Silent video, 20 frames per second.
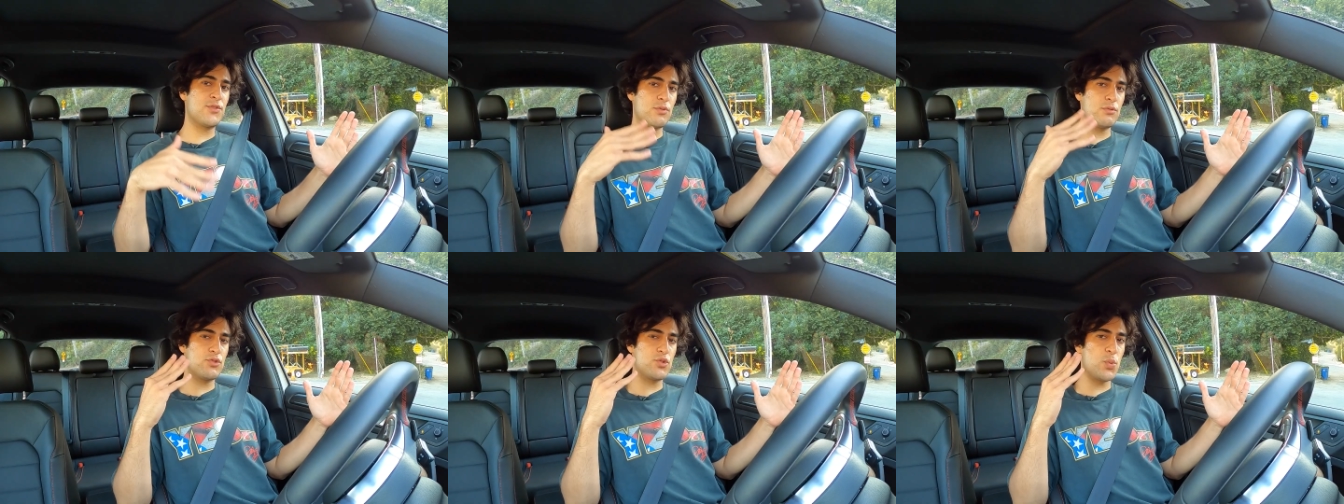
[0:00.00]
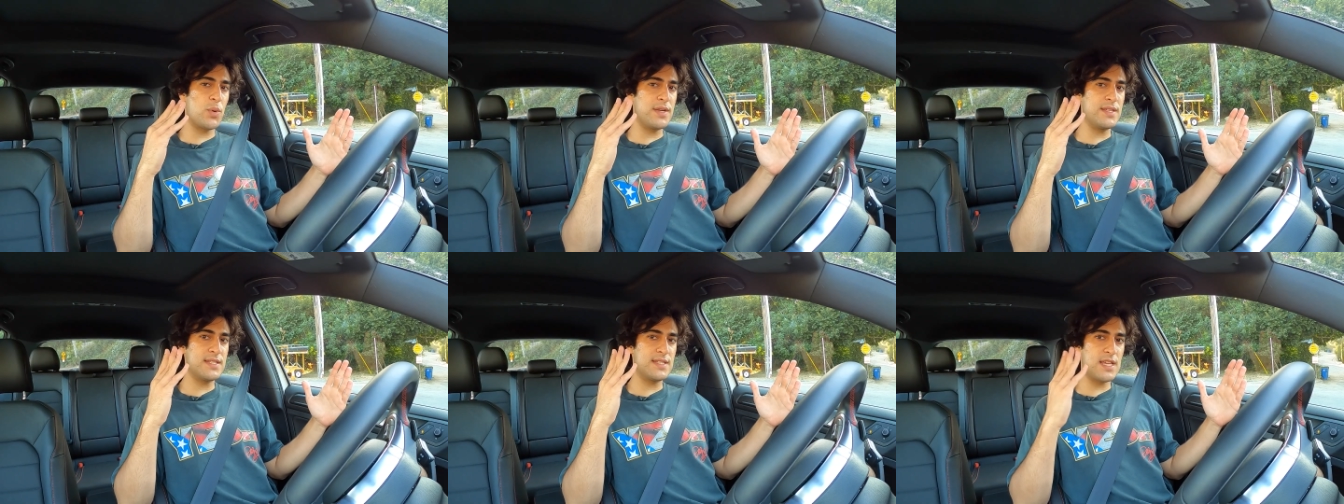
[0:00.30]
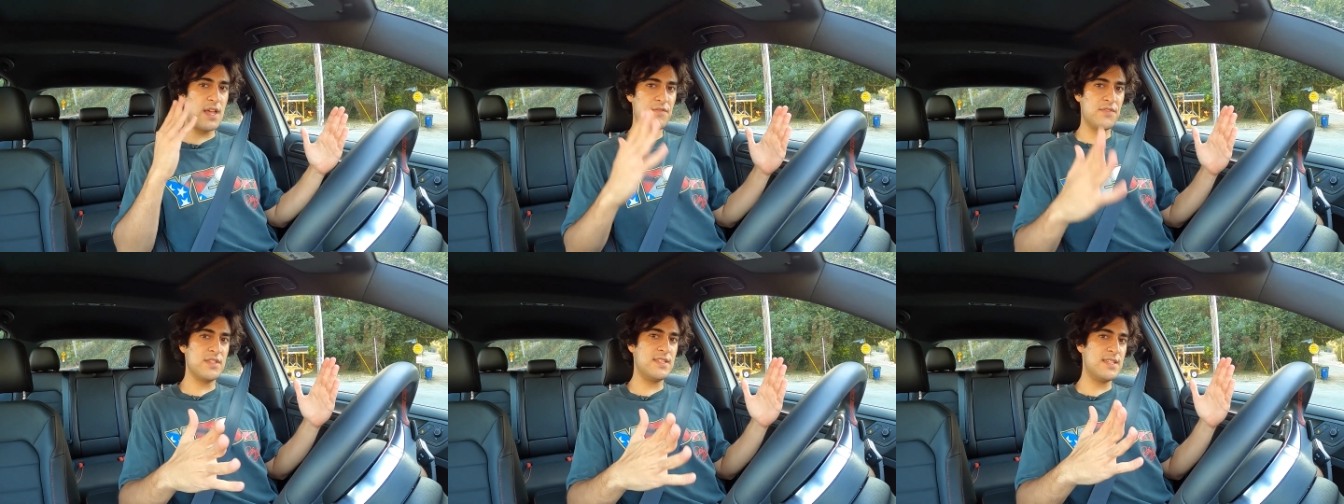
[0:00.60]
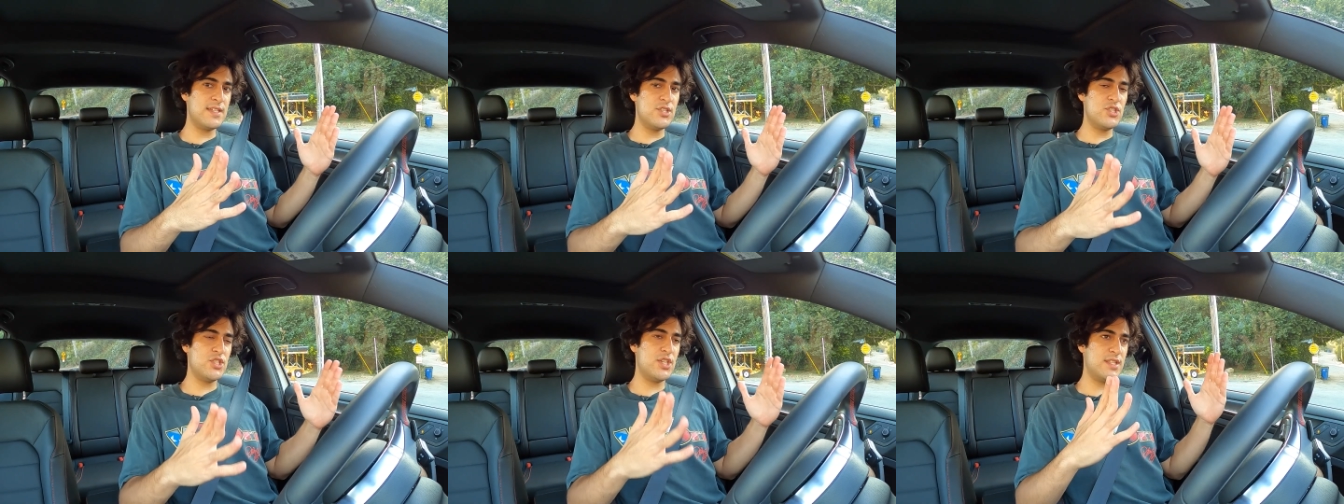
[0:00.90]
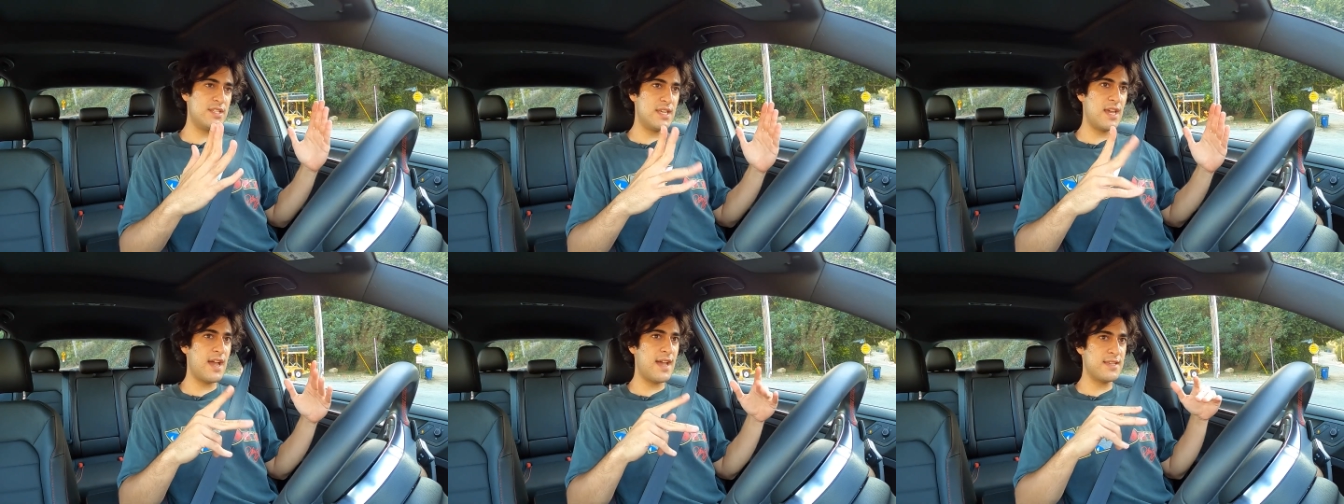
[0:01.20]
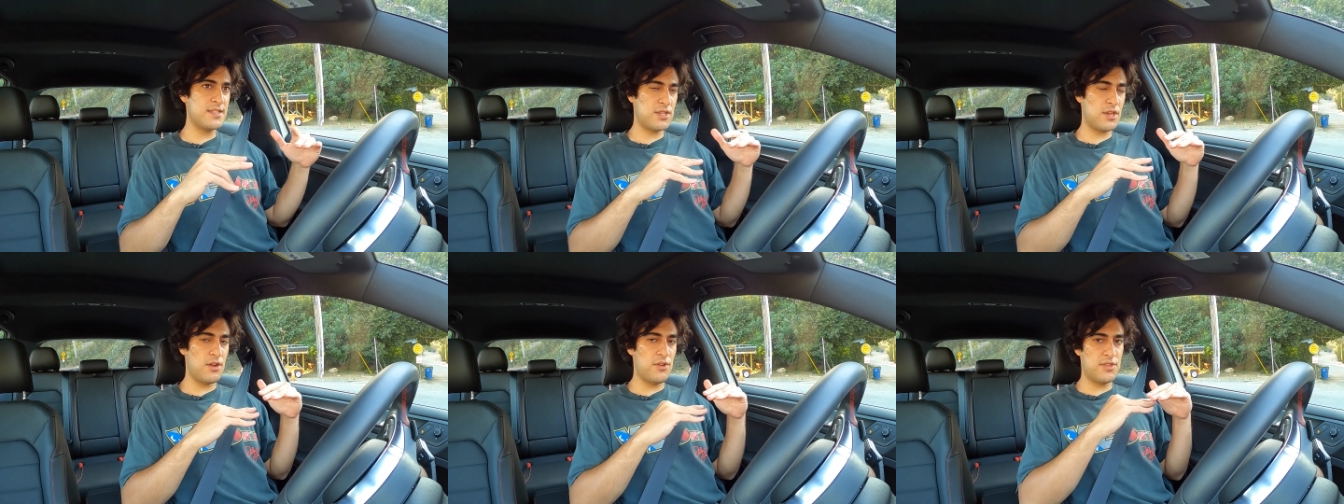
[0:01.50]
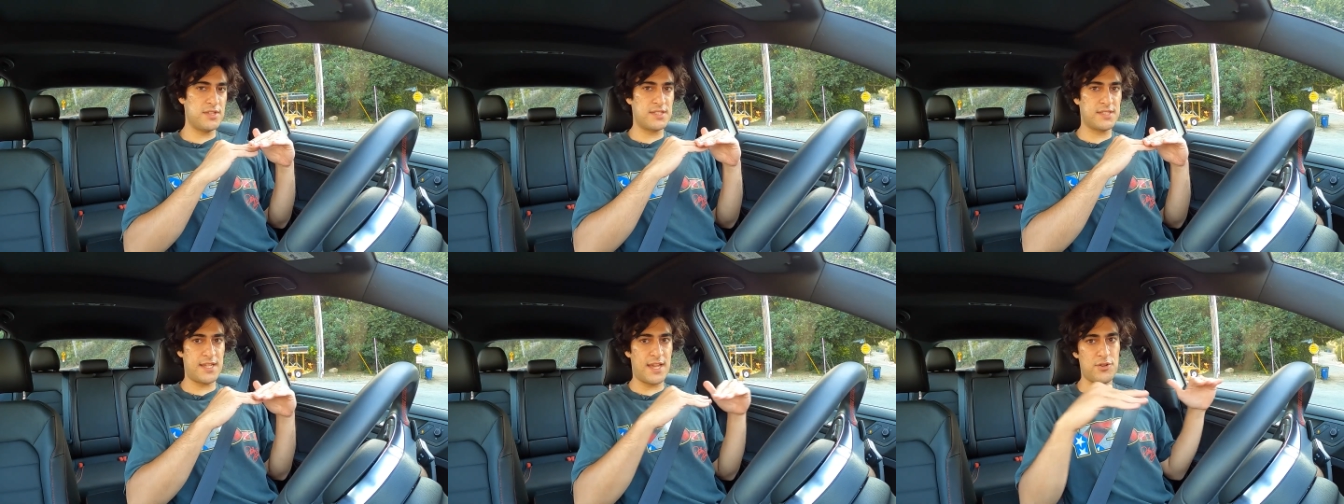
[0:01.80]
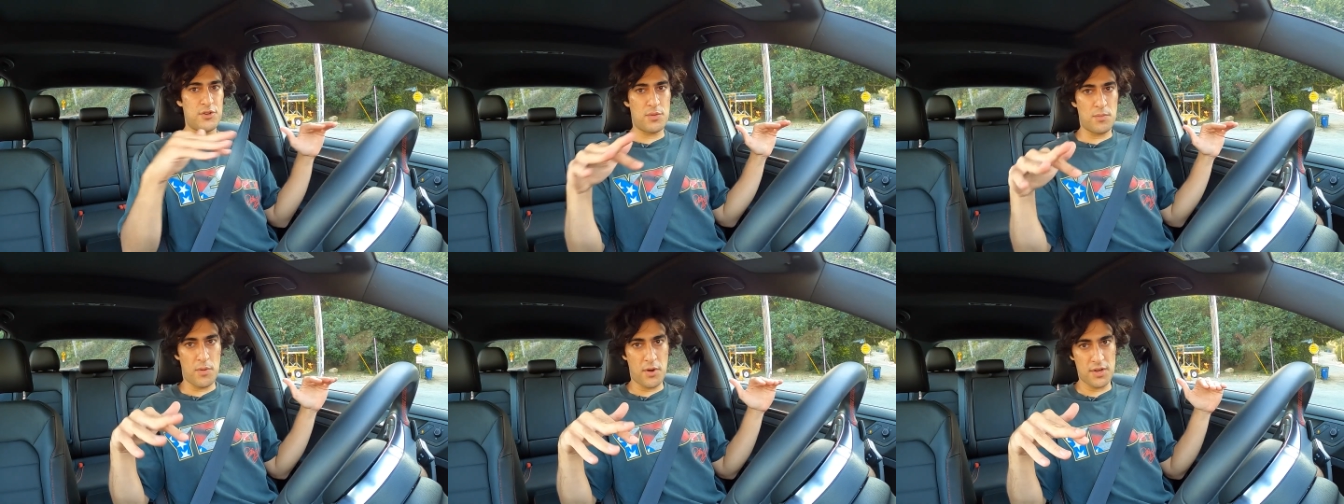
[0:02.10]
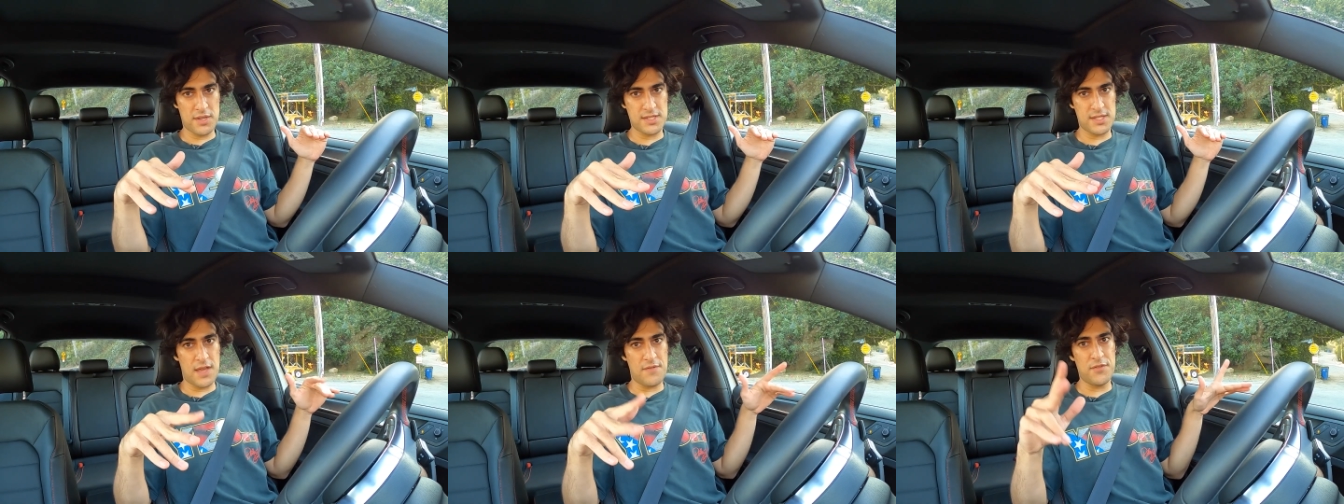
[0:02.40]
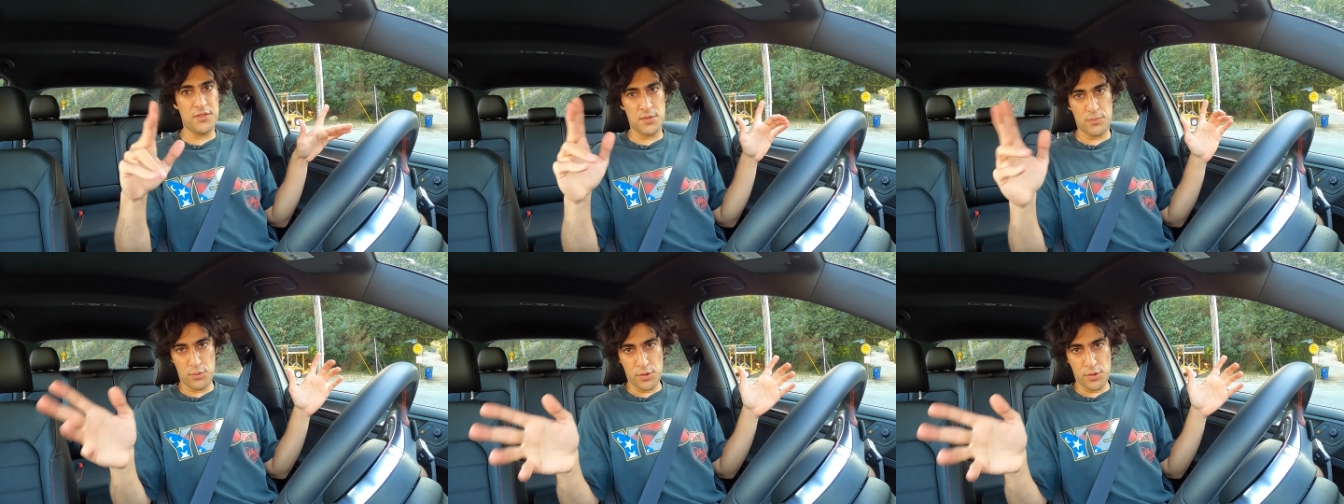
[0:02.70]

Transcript: through 2017 GTIs are the standard Mark 7, the